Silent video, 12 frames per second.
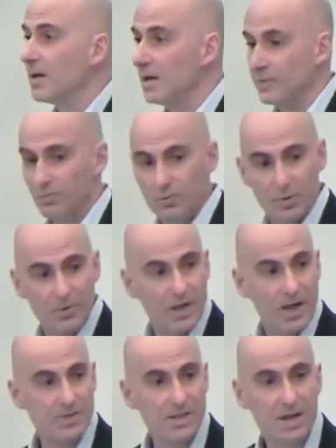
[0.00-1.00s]
Uh, we
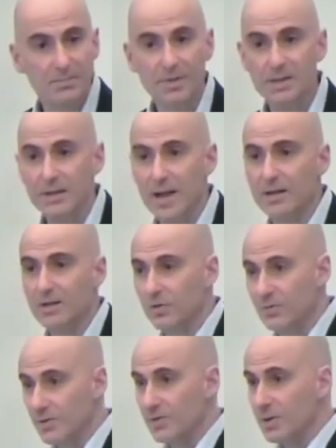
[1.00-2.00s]
will have some 10 or
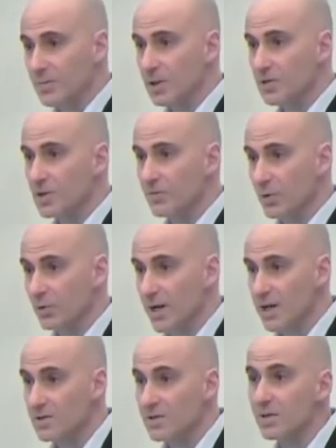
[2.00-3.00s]
15 minutes for
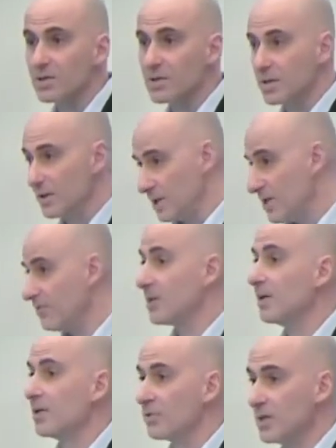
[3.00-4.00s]
questions, uh, if
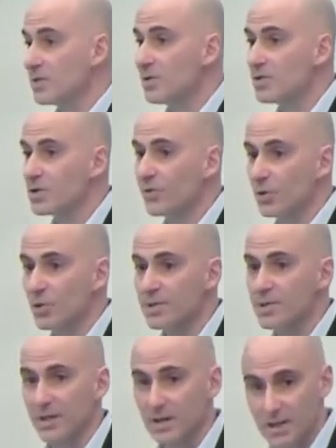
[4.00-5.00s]
there are questions, of
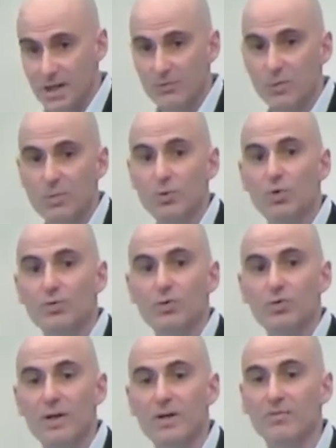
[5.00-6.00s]
course, and then we move
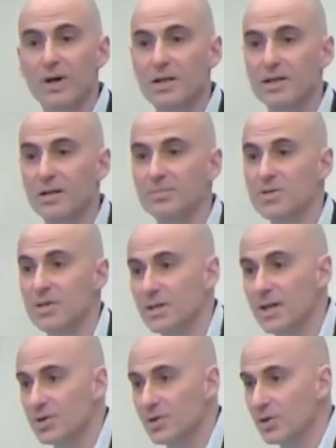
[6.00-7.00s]
to the final
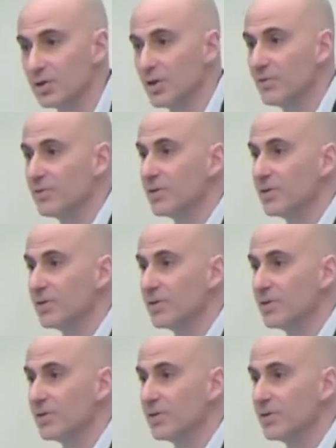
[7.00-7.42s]
presentation of